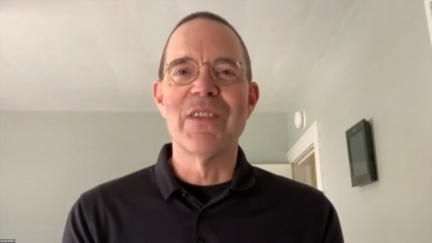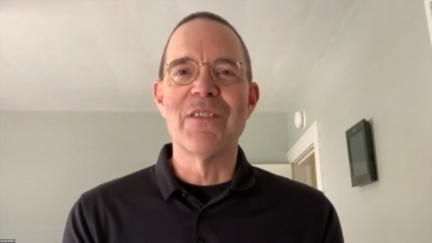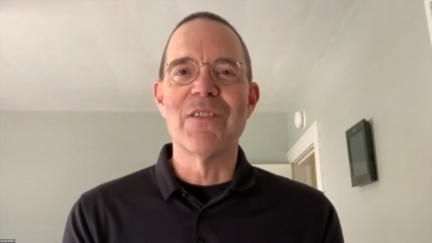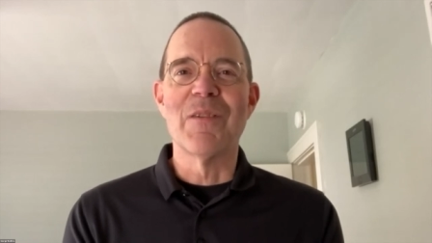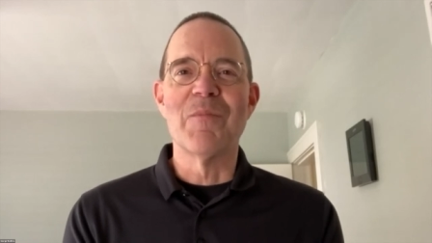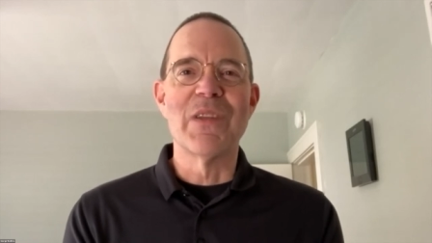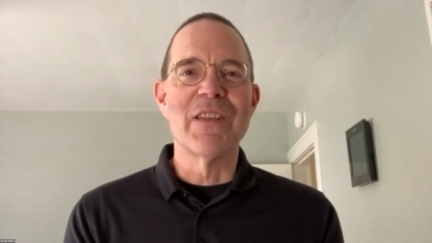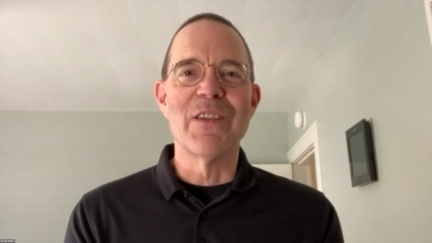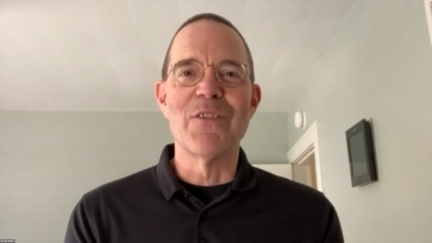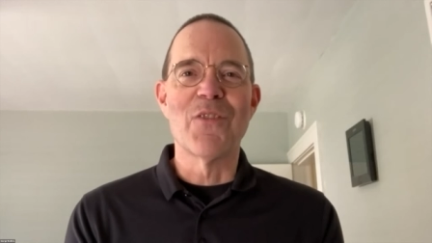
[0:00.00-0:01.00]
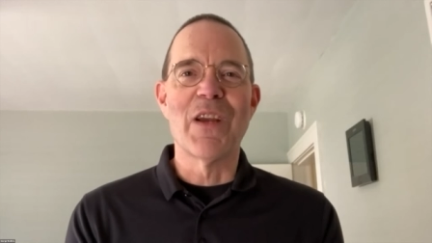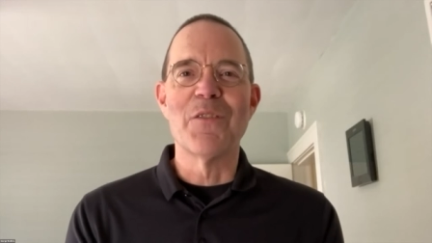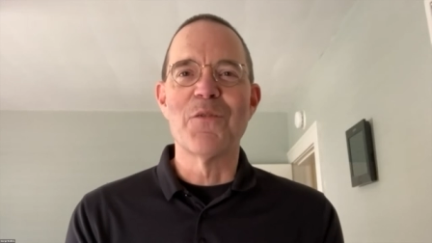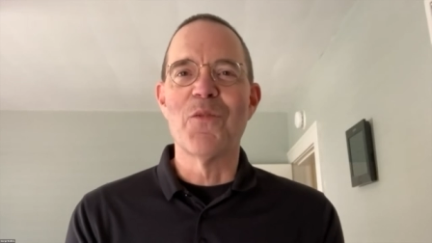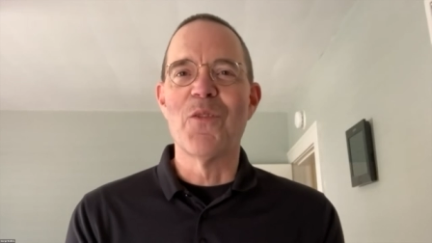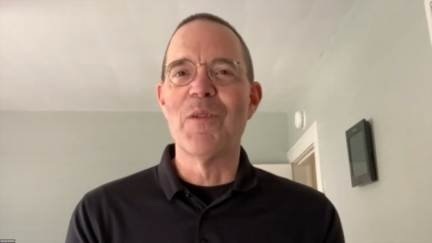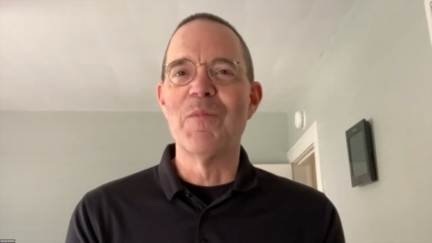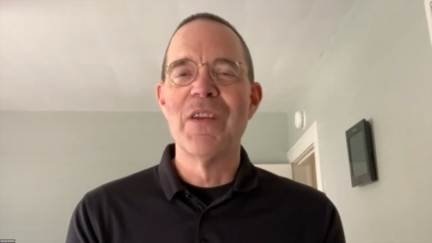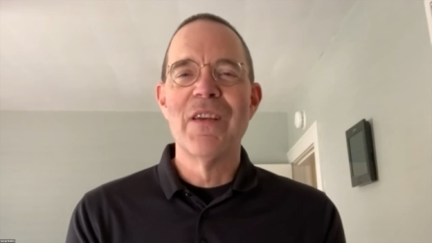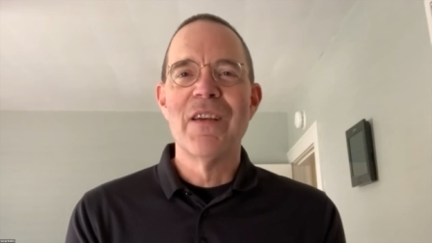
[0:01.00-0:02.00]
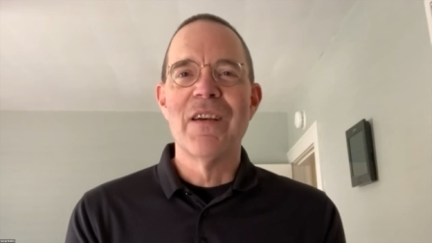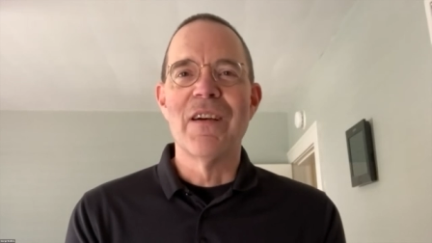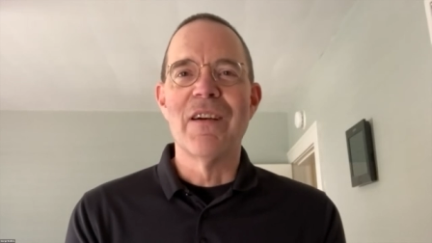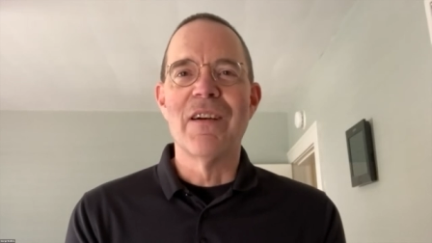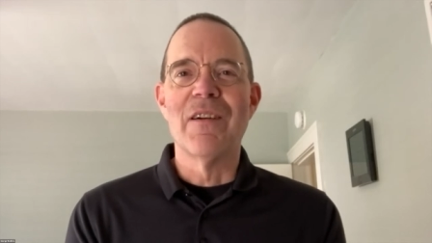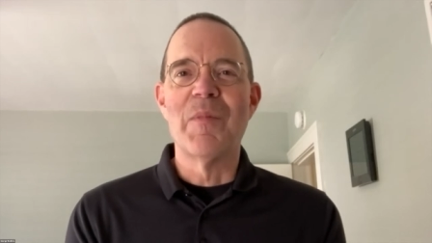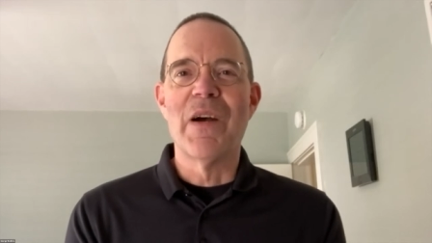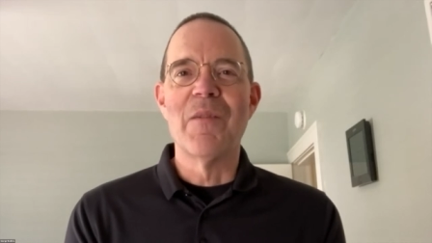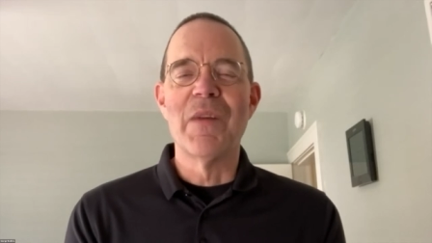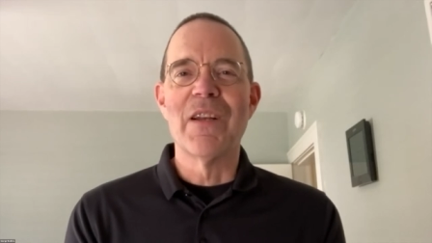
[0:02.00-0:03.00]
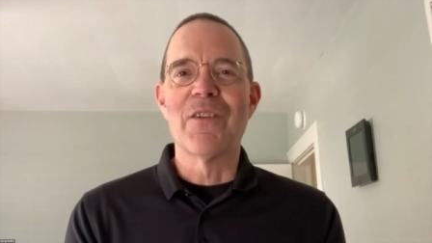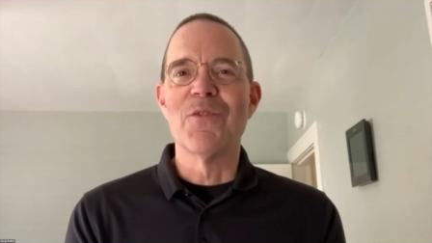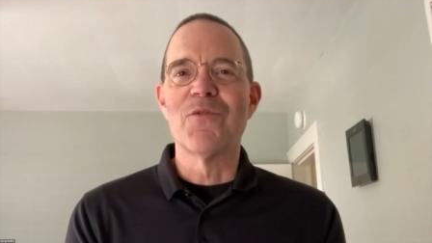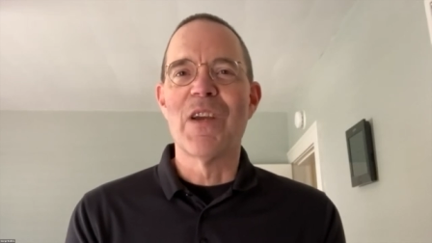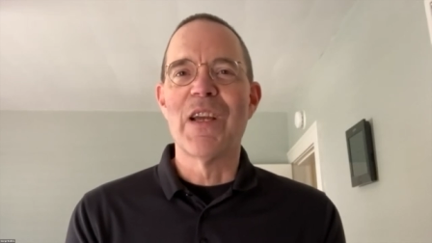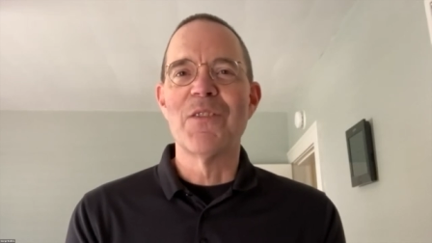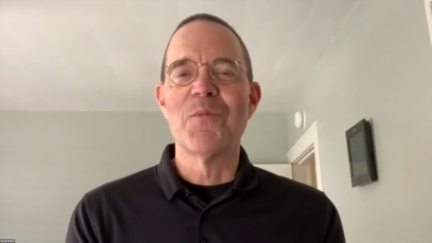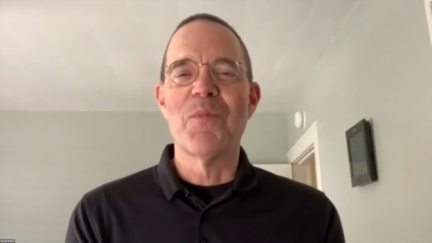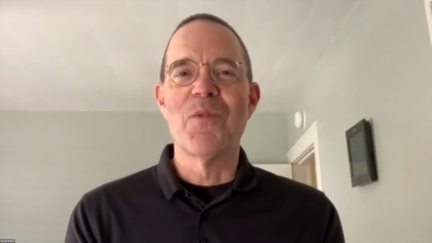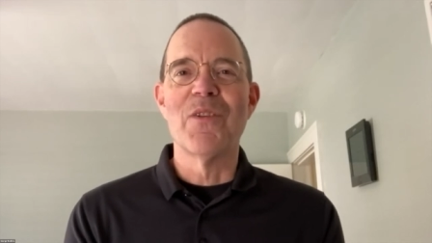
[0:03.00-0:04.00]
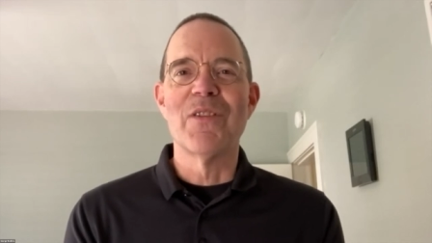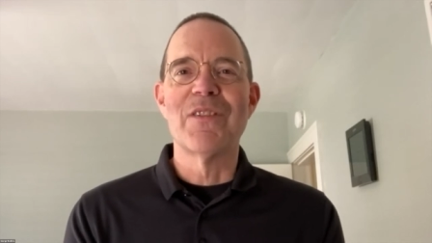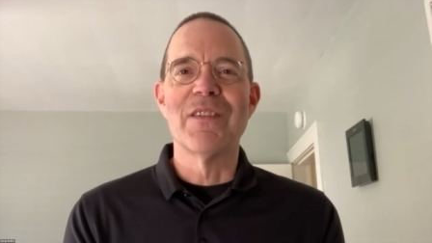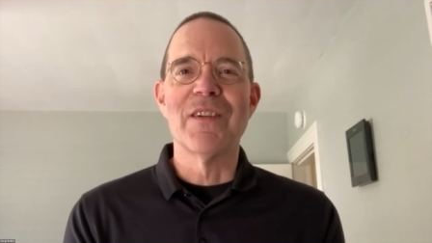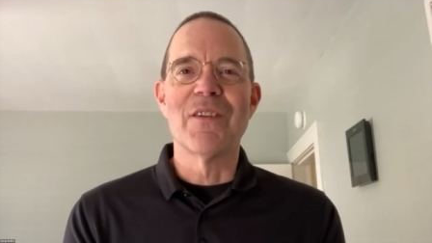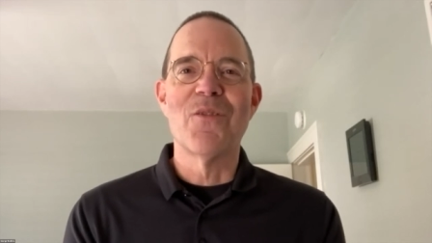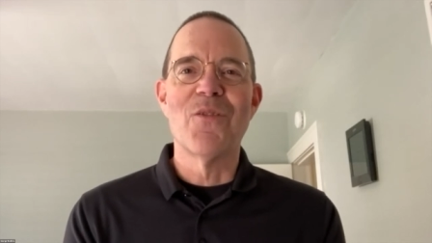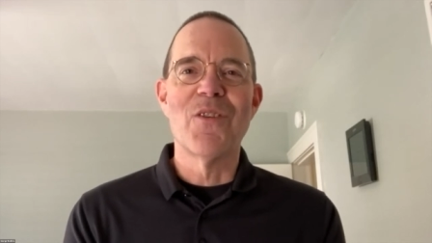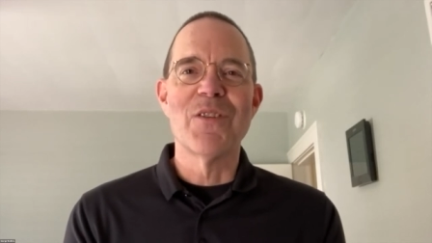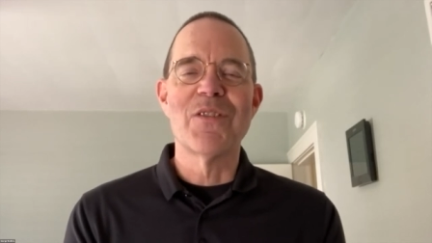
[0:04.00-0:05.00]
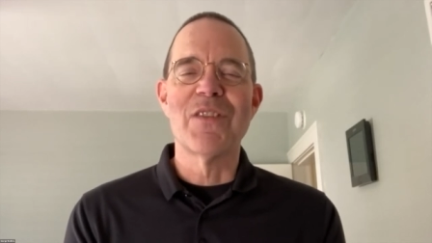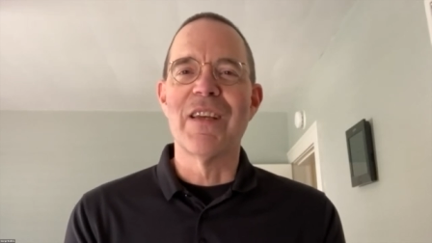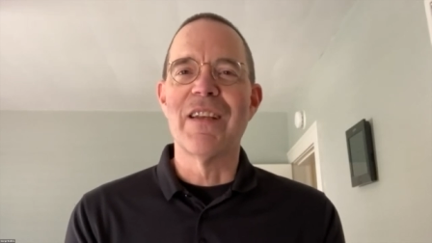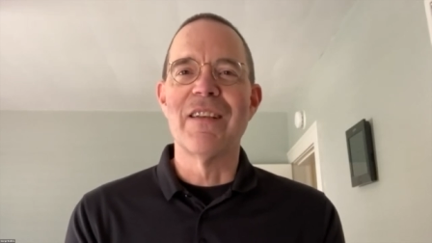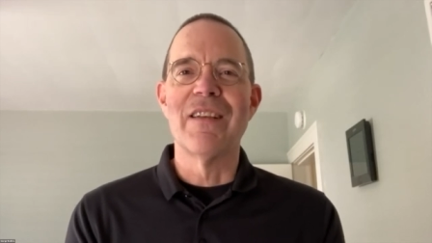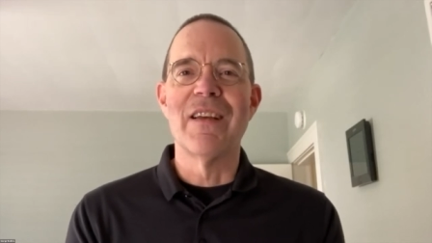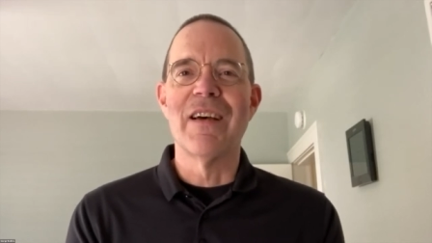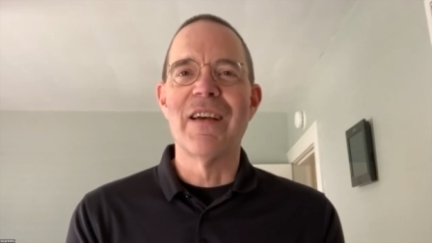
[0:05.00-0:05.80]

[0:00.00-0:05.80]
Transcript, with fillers: He's completely transformed uh, our biomedical transport uh, course, and,